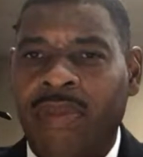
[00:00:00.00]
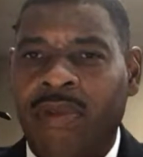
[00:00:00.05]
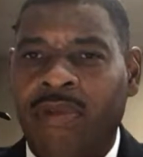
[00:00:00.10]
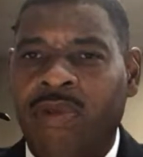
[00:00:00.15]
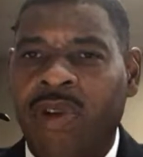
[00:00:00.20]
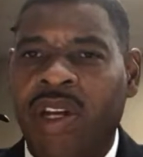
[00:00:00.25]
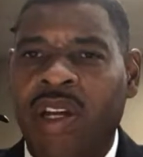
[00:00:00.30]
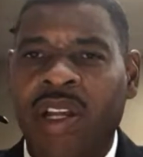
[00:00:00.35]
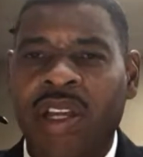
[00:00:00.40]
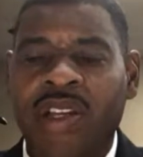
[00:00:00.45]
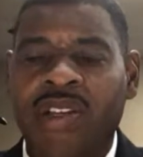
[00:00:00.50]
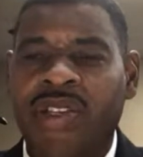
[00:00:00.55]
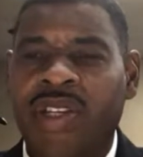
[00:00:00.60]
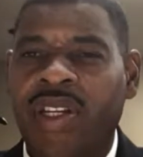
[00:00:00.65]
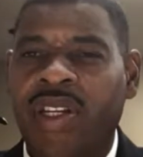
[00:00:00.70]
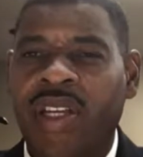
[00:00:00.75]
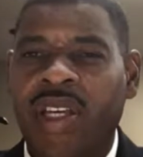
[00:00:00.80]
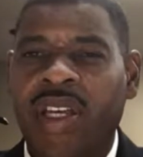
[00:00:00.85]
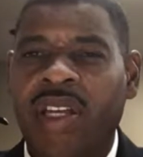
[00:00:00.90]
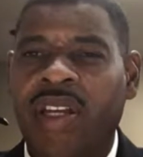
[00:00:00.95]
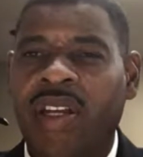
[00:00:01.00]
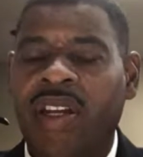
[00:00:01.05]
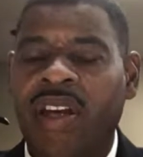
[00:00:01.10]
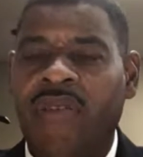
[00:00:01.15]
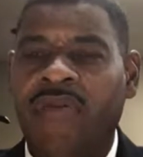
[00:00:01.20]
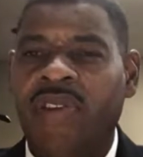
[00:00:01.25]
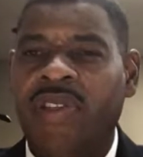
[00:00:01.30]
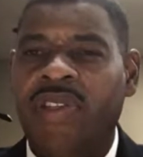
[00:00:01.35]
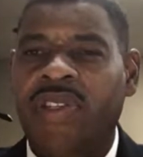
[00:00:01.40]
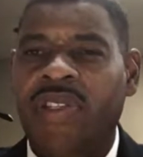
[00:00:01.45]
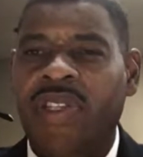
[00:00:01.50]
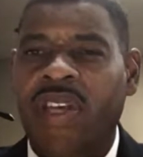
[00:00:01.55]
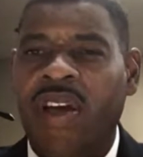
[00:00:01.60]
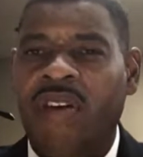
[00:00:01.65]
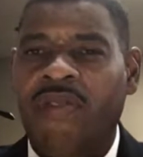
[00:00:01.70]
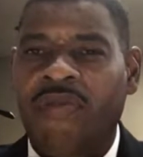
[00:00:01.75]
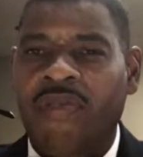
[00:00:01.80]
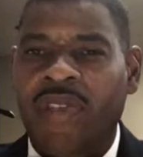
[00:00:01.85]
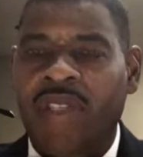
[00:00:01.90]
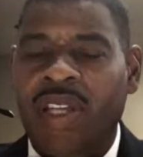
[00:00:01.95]
Religion in and of
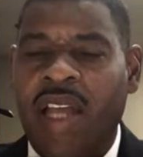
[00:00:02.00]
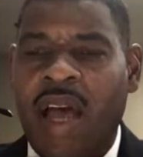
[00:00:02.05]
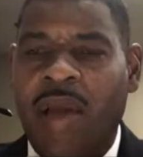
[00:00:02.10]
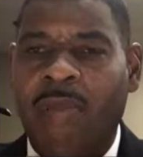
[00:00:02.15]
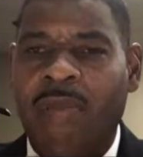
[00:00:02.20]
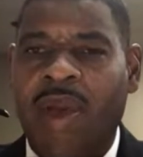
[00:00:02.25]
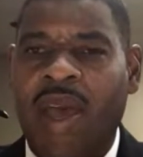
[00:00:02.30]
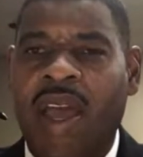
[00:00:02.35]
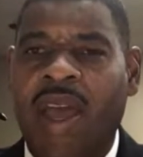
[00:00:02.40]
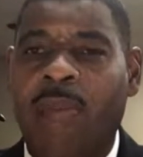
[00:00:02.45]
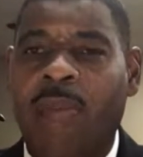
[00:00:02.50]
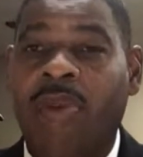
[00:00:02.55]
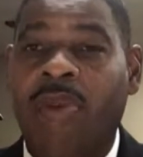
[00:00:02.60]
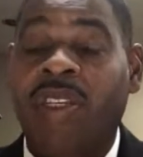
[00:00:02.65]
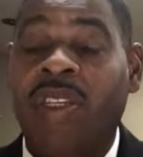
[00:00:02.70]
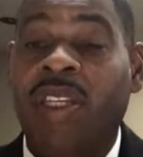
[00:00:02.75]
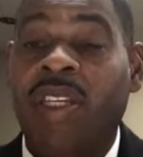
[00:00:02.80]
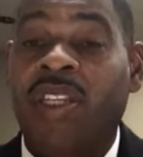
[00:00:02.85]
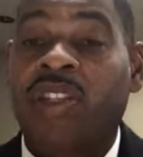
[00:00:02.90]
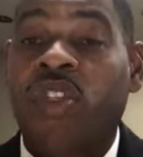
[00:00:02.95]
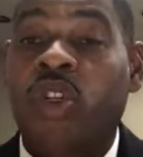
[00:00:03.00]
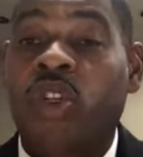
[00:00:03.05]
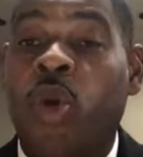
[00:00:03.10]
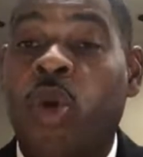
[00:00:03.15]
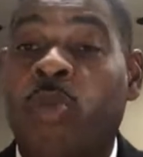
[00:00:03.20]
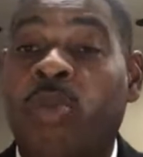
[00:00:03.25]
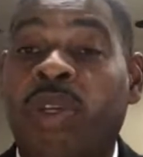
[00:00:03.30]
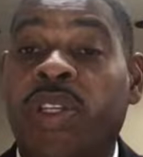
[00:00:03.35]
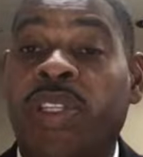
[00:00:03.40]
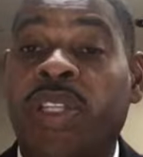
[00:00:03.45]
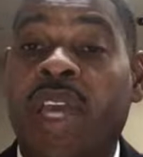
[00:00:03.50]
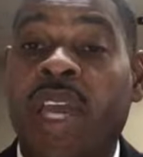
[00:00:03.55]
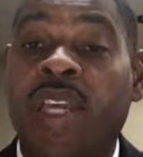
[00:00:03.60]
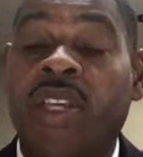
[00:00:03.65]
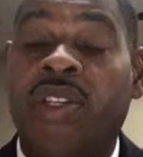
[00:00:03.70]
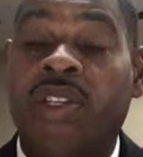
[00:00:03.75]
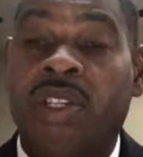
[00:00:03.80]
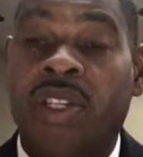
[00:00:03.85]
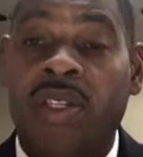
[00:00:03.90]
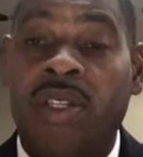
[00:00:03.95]
itself is not bad, but the
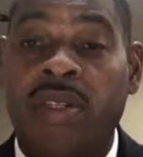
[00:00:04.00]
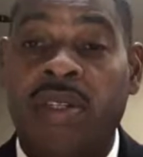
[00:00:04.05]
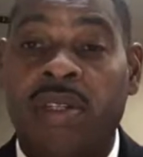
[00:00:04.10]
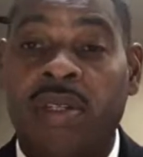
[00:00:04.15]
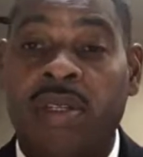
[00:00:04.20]
interpretation